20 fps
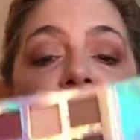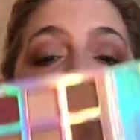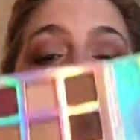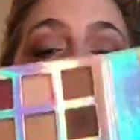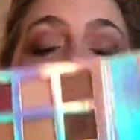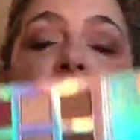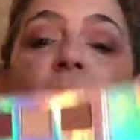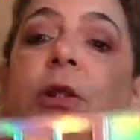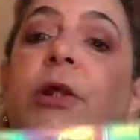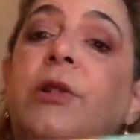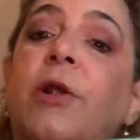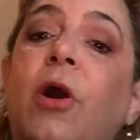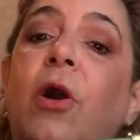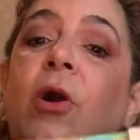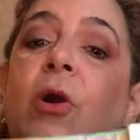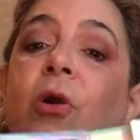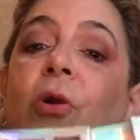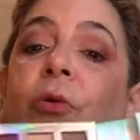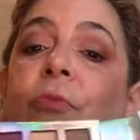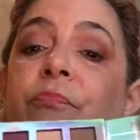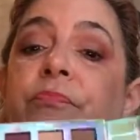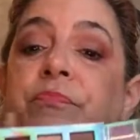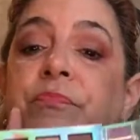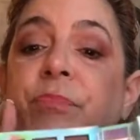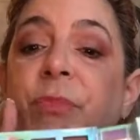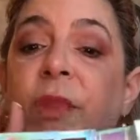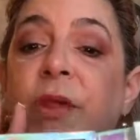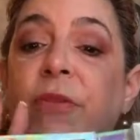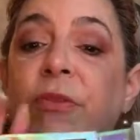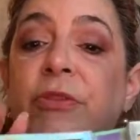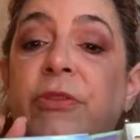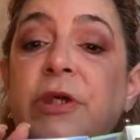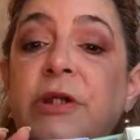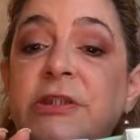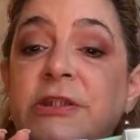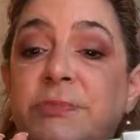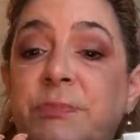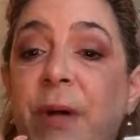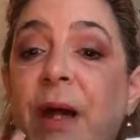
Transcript: All in all, this